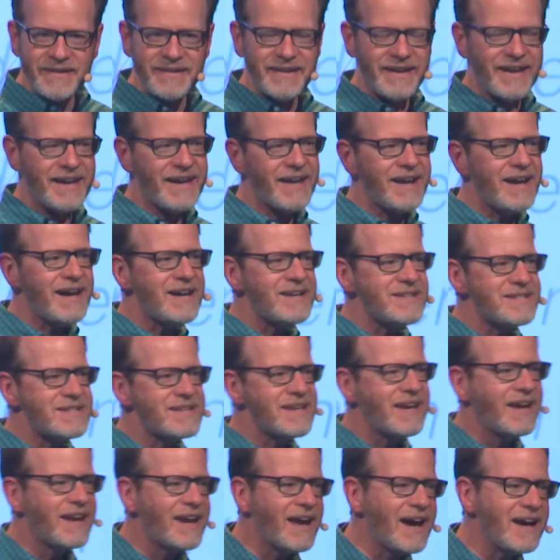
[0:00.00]
And
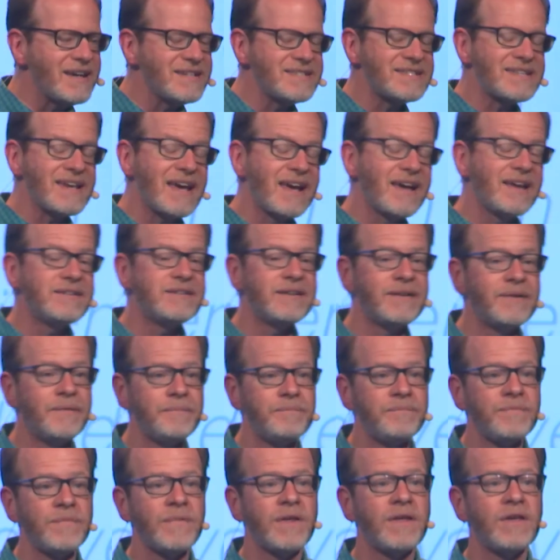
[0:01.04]
I said,
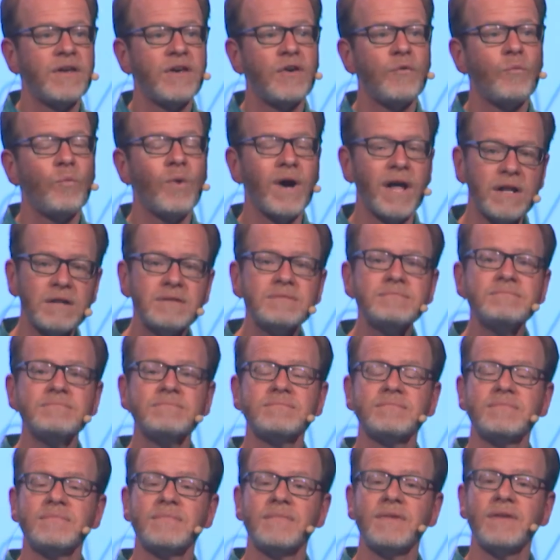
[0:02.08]
well,
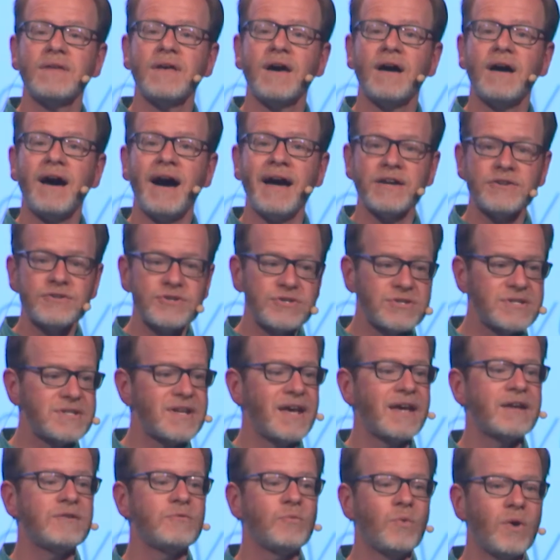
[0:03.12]
I
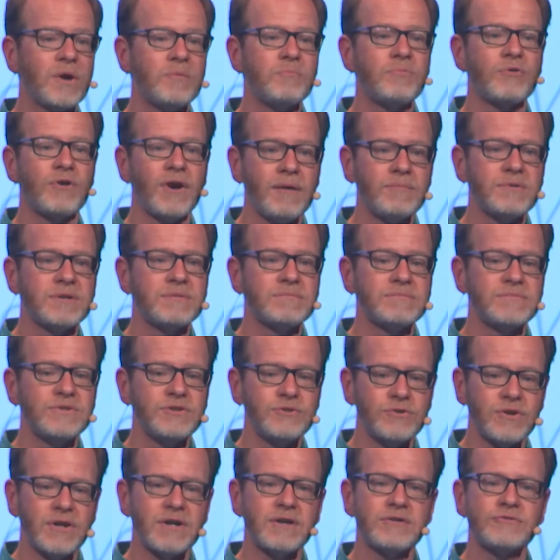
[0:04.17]
understand what problem
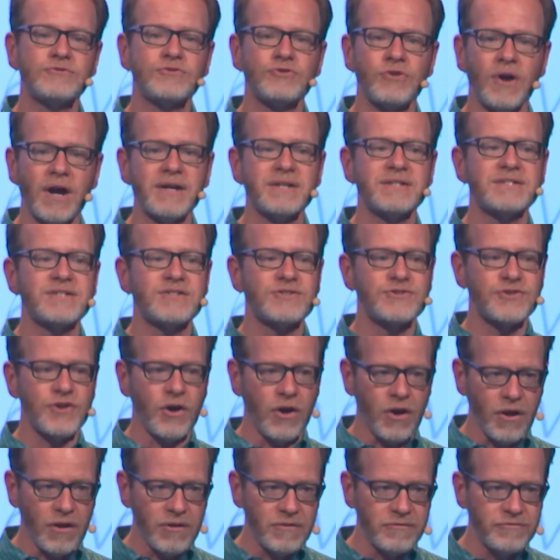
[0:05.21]
you are trying to
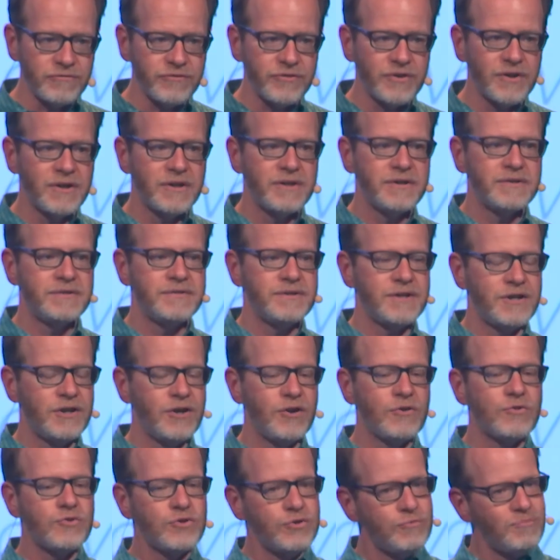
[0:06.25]
solve. You
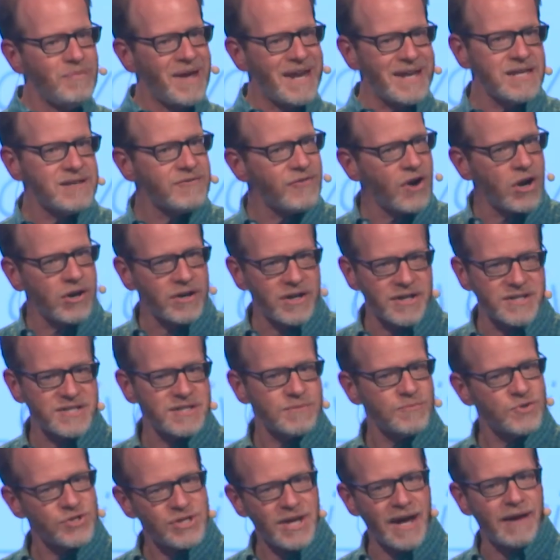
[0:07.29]
know, many of our
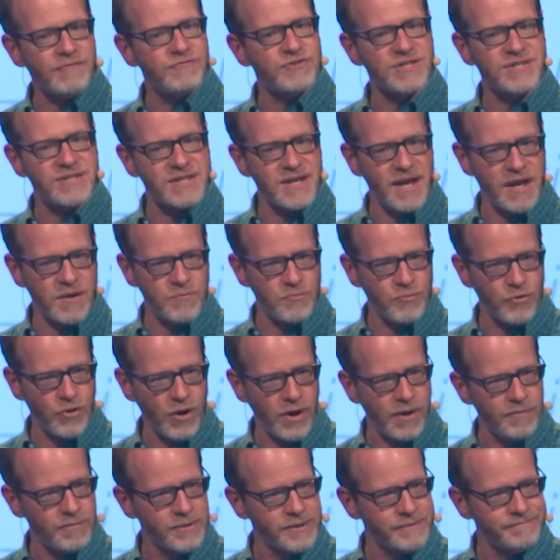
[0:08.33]
customers have the same
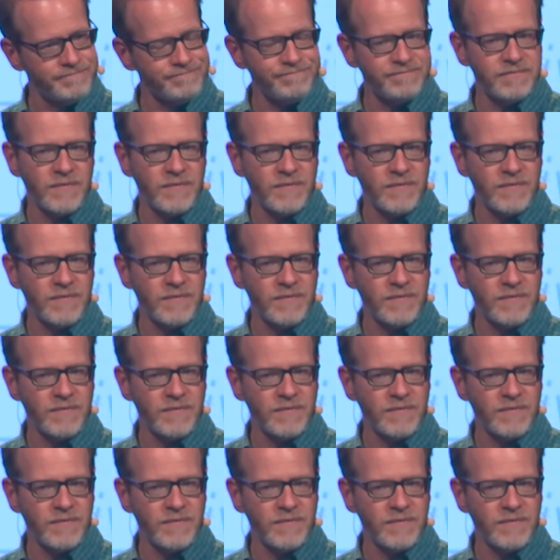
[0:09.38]
problem,